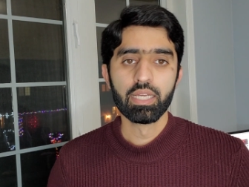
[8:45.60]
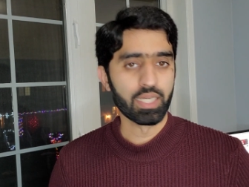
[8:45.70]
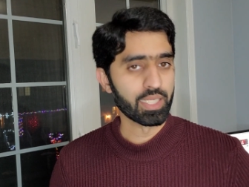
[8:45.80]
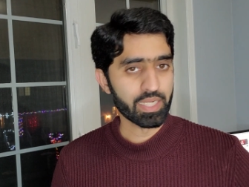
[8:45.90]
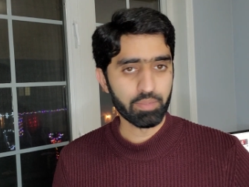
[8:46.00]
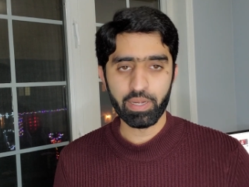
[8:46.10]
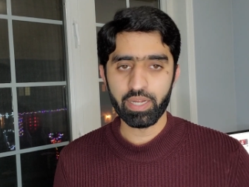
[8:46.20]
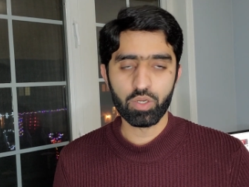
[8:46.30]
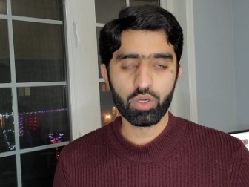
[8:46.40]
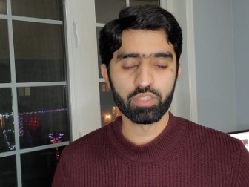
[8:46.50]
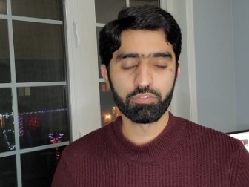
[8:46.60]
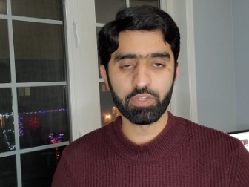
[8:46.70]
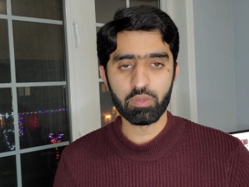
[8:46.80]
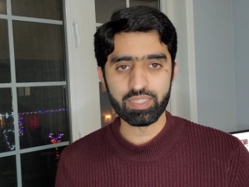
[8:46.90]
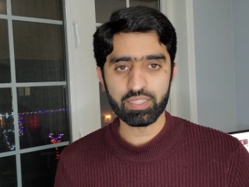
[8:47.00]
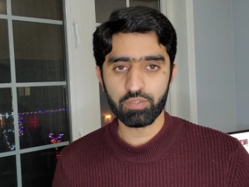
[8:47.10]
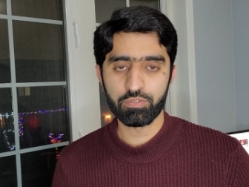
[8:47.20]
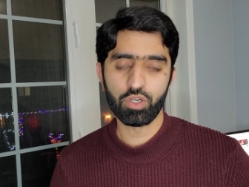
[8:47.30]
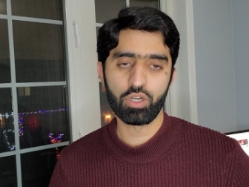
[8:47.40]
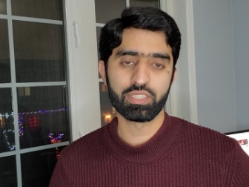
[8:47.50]
Uh, depending on the frequency
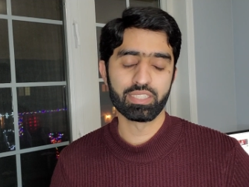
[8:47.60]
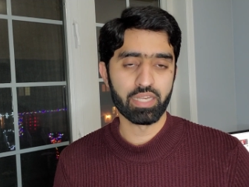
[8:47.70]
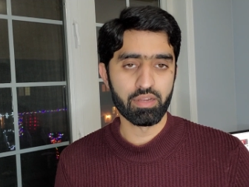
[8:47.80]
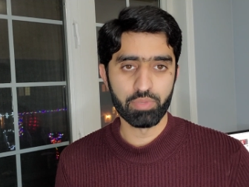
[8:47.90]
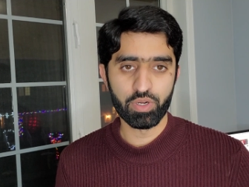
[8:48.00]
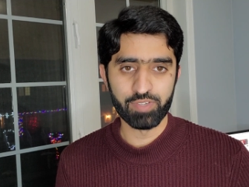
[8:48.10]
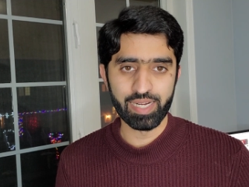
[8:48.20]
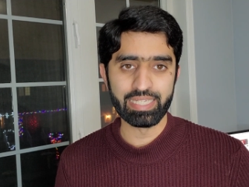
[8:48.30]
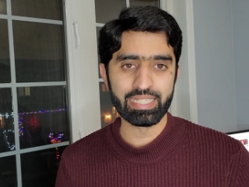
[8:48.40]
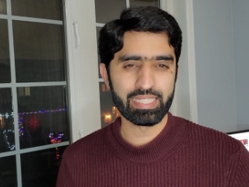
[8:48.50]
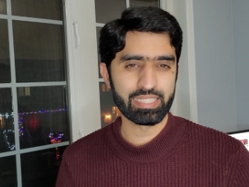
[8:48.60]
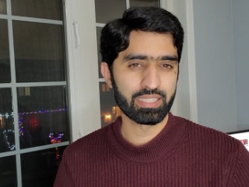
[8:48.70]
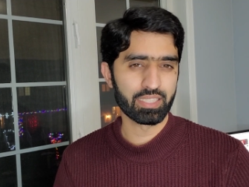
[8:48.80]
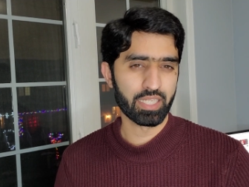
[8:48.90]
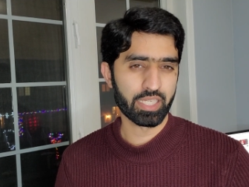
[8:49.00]
of draws and the number of ITAs,